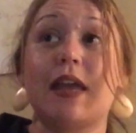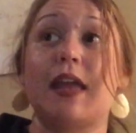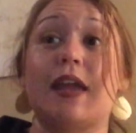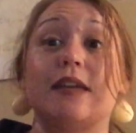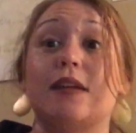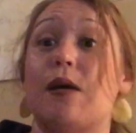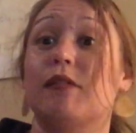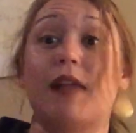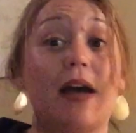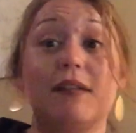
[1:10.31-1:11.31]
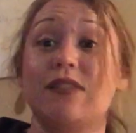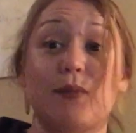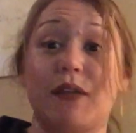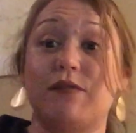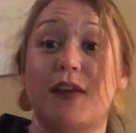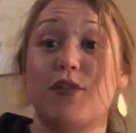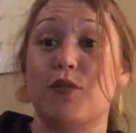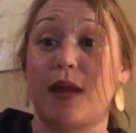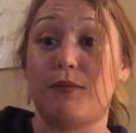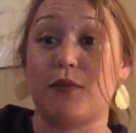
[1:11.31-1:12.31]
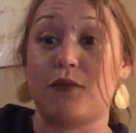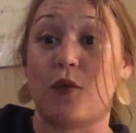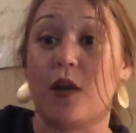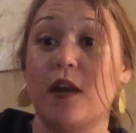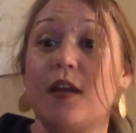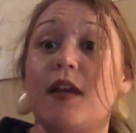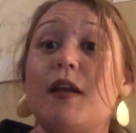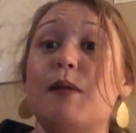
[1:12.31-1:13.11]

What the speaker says: and a lot of them I've never read before,